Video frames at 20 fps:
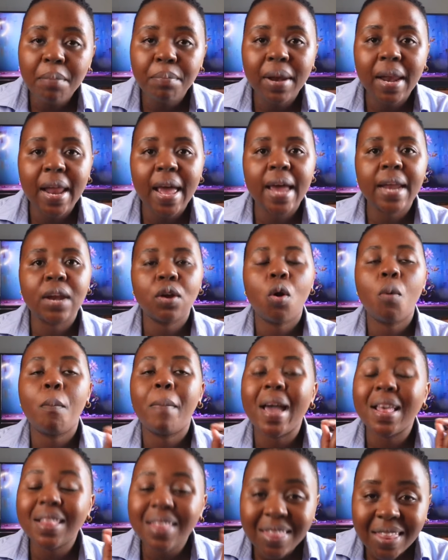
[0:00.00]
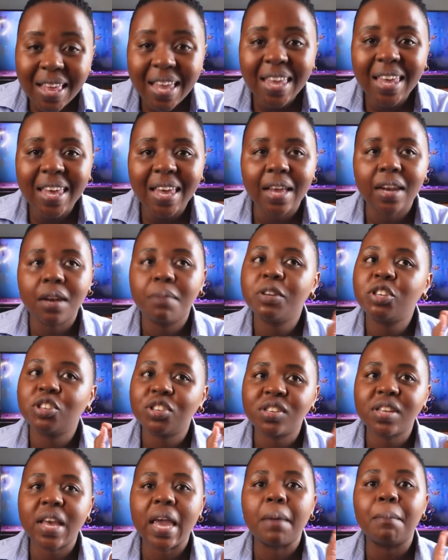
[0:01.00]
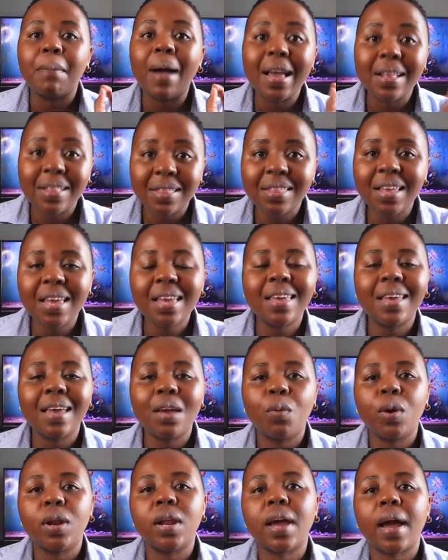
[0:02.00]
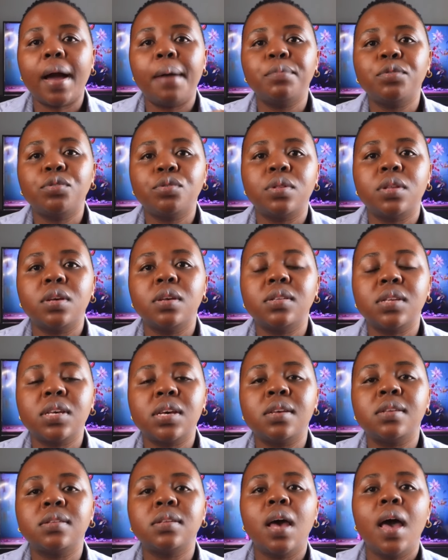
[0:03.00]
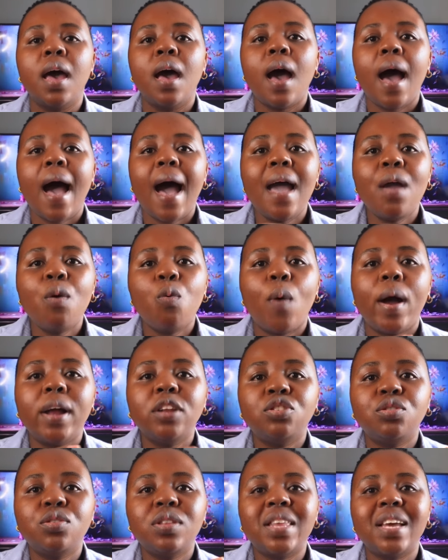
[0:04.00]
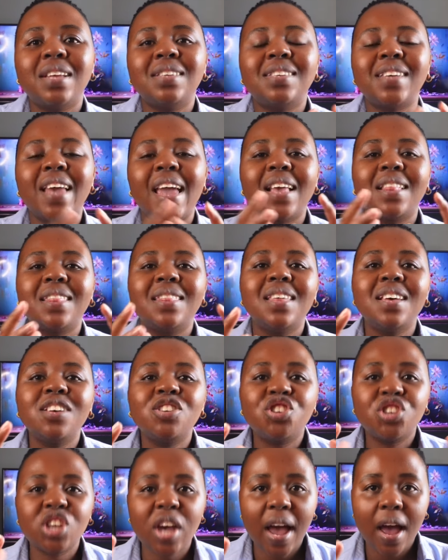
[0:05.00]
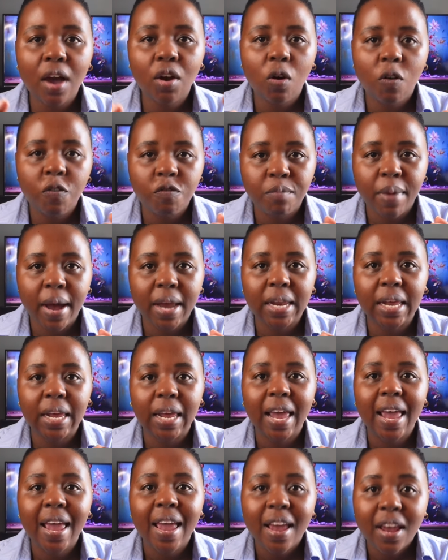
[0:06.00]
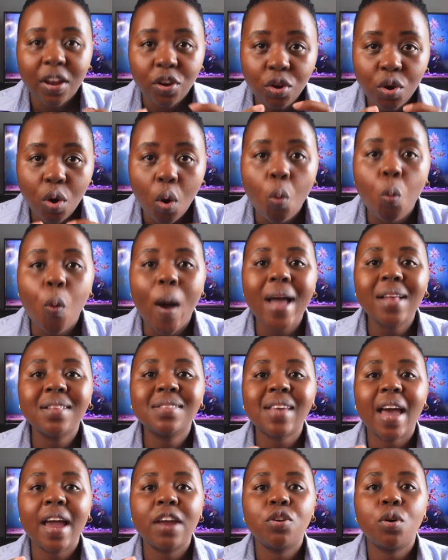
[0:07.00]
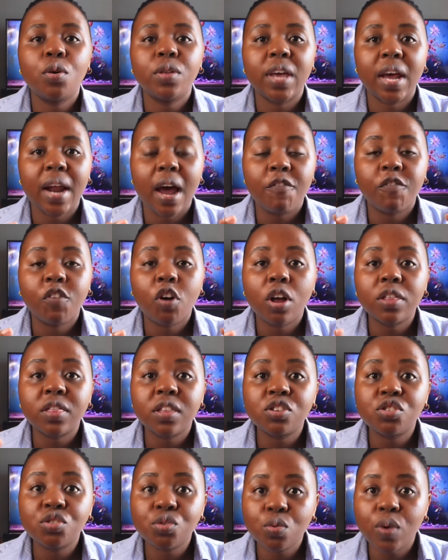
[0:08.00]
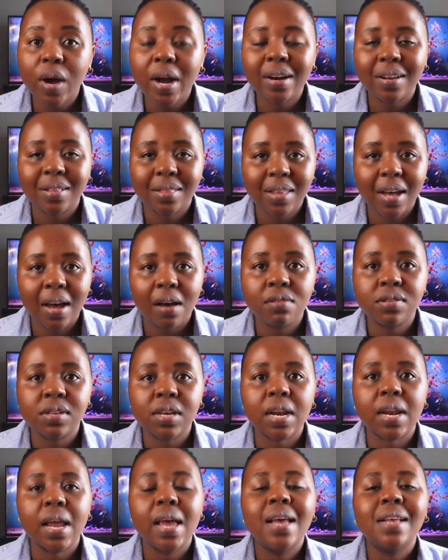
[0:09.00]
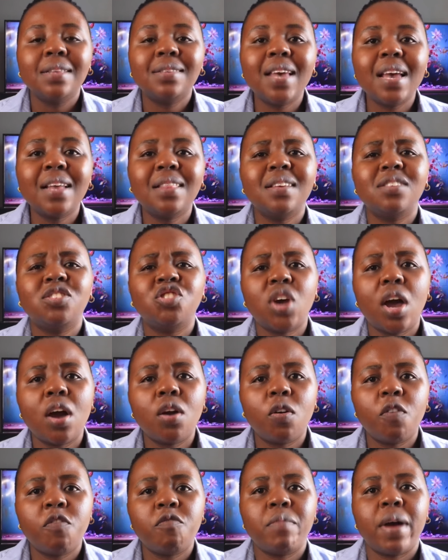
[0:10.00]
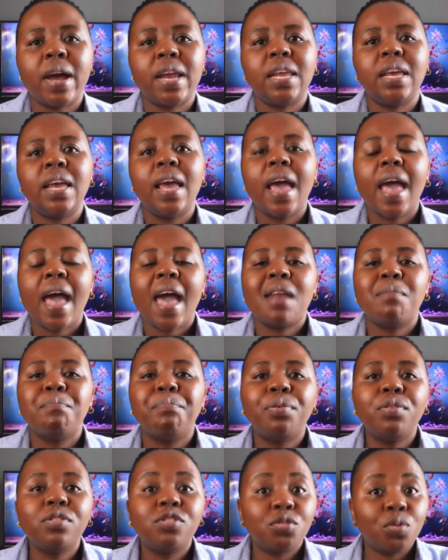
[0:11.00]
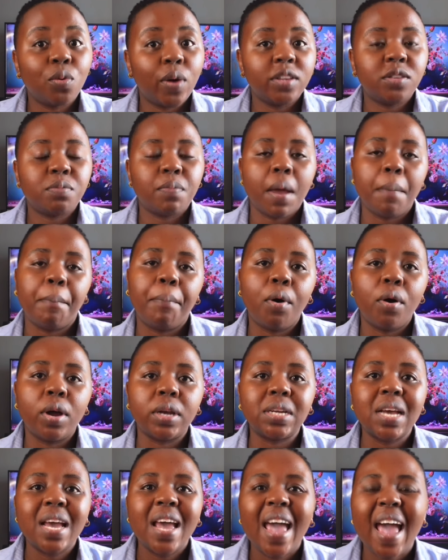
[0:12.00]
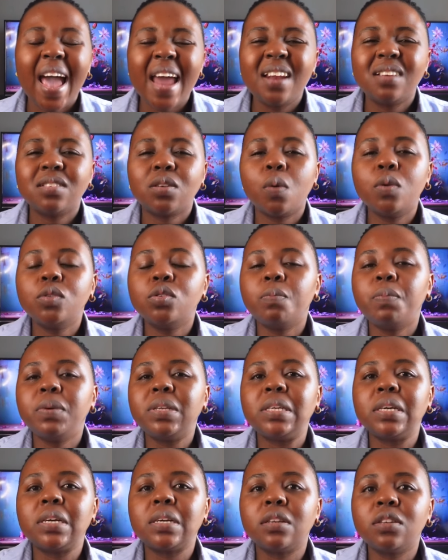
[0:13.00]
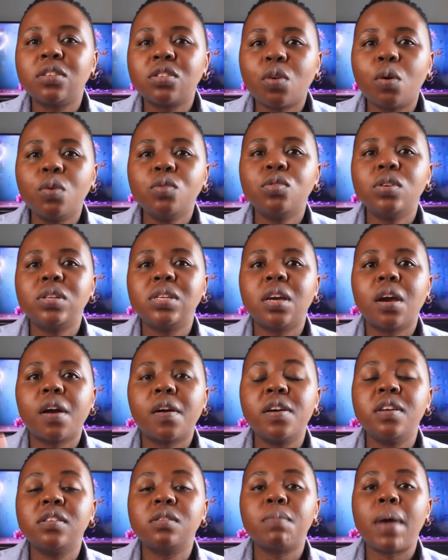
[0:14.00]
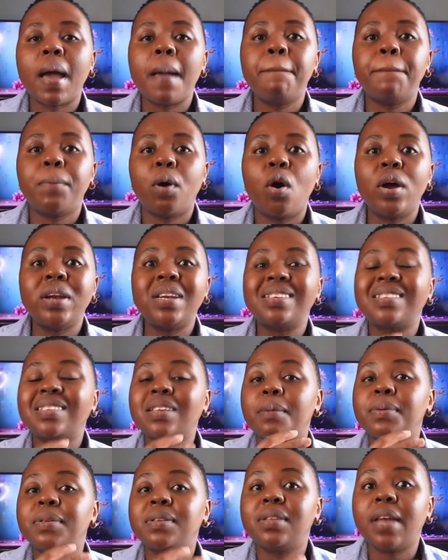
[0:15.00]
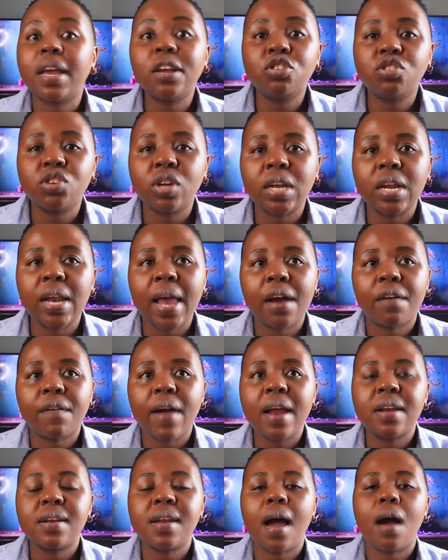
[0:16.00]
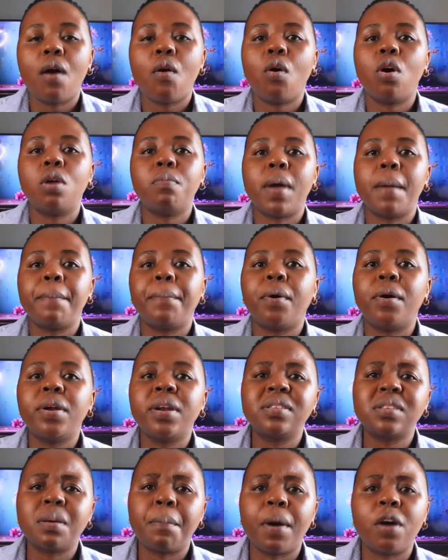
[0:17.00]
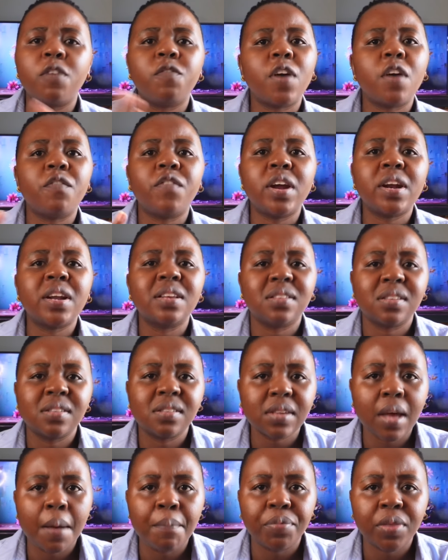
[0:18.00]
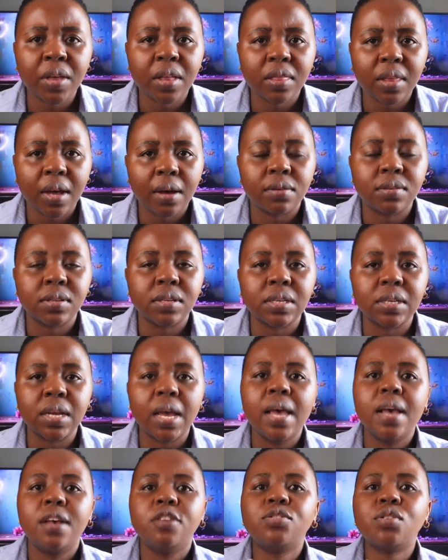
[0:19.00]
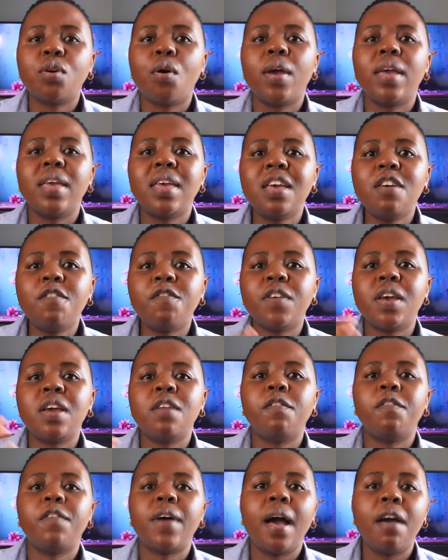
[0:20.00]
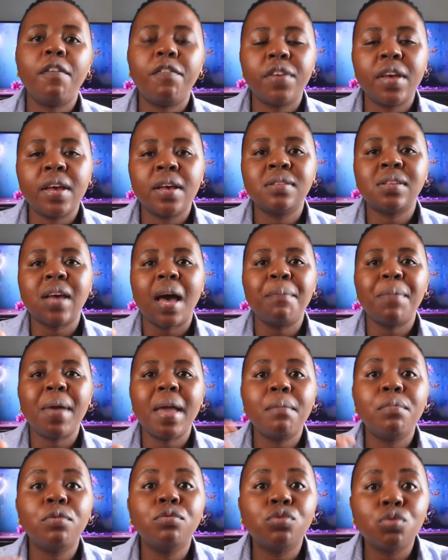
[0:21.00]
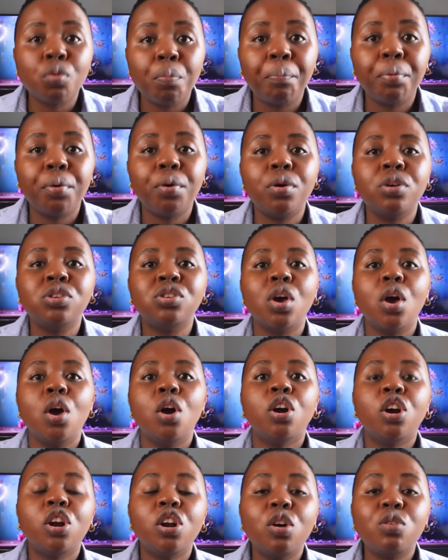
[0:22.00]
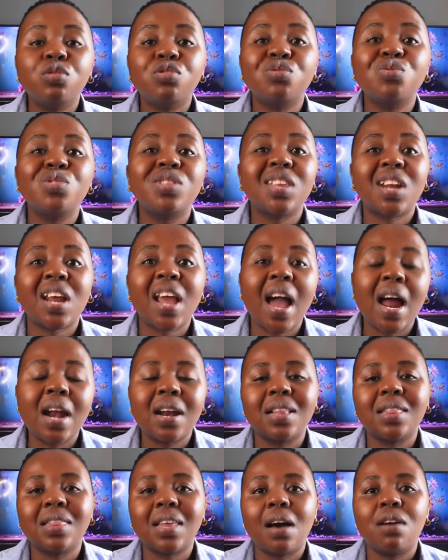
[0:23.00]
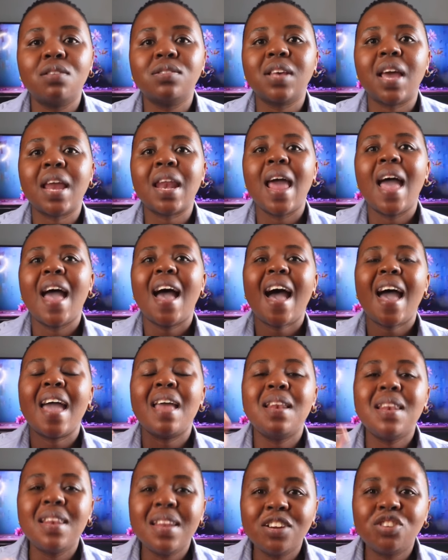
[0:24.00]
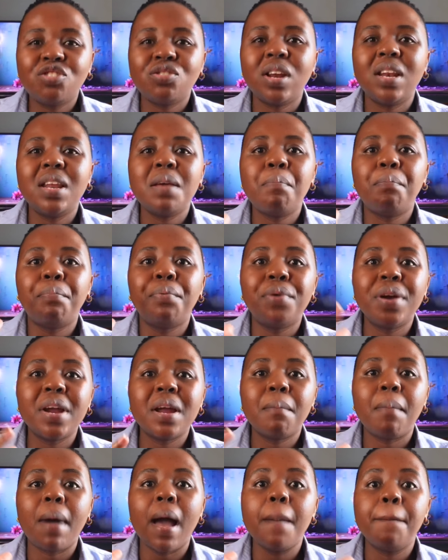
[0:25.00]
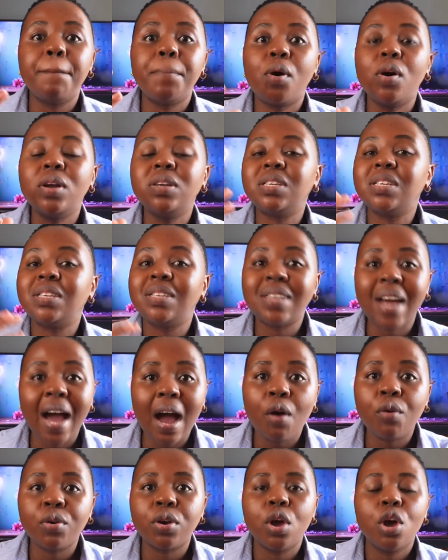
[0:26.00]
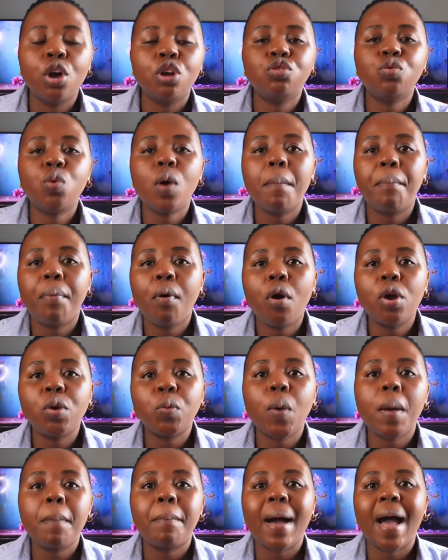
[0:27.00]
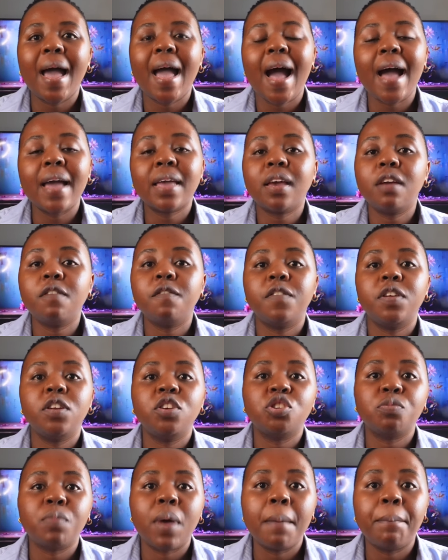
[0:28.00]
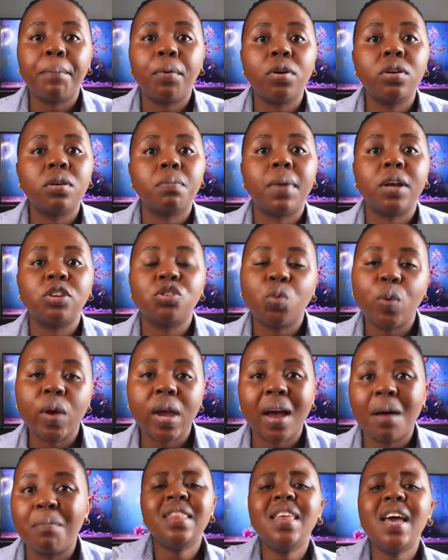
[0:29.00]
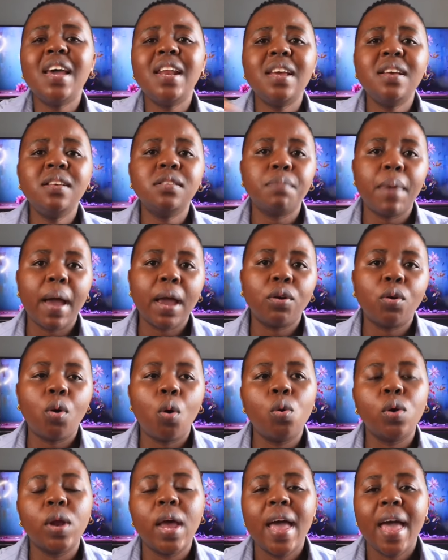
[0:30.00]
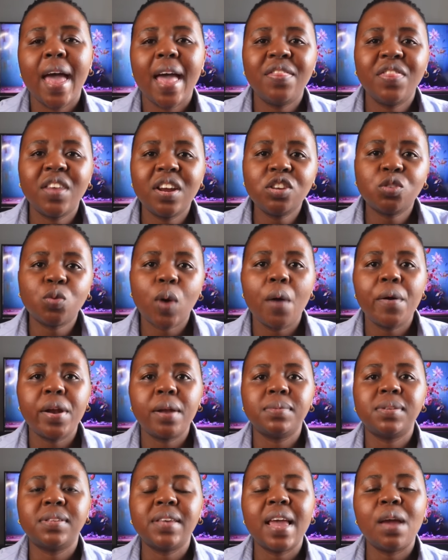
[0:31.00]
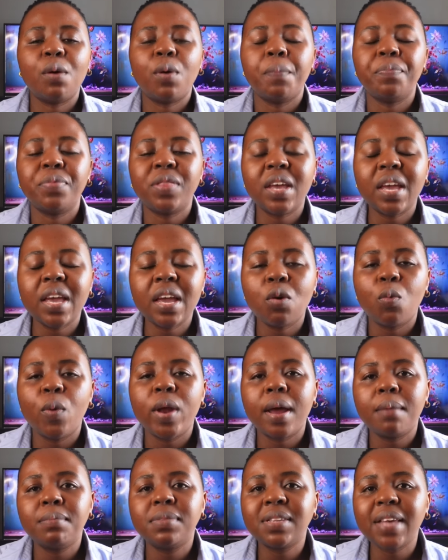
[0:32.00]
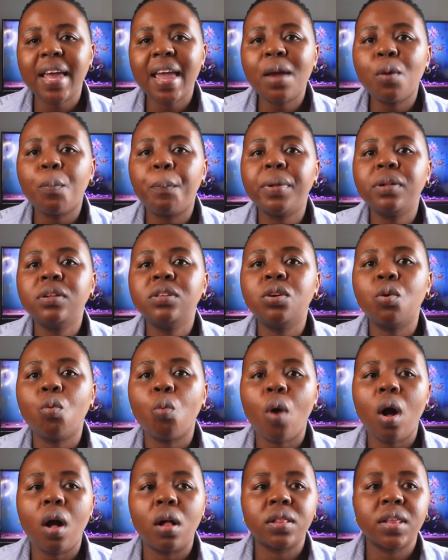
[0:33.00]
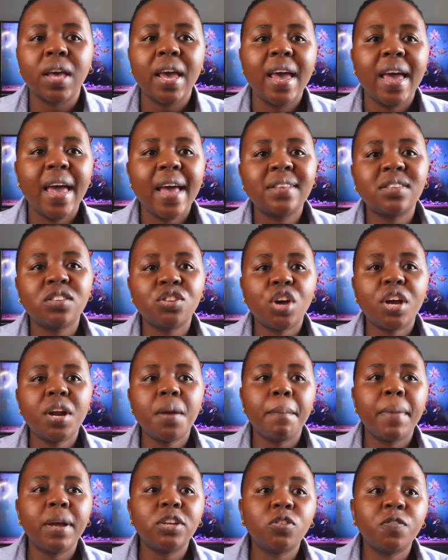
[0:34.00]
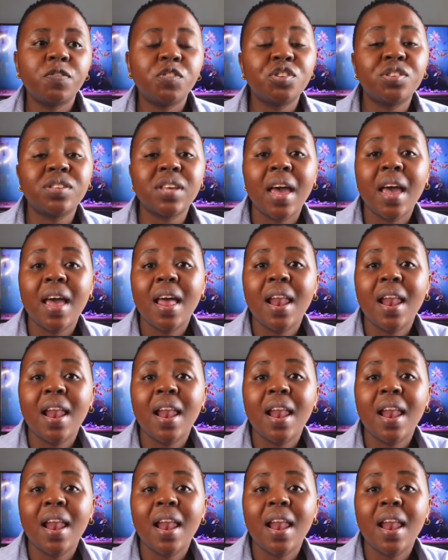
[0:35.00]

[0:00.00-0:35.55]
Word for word: plan or my thinking let me just say my thinking when it comes to this is i want to then take this chunk of money you know once i know that i've got this 200000 take this chunk of money and put towards my bond and it's going to put it's going to decrease my bond substantially like right now on my bond it's about 500 and something thousand so if if in five years I'm able to put close to 300,000, I literally bring my bond down to a point whereby I can finish my bond much quicker. That is my goal. And that is why when I'm saying, I'm thinking, when I'm saying building wealth, it's not a matter of just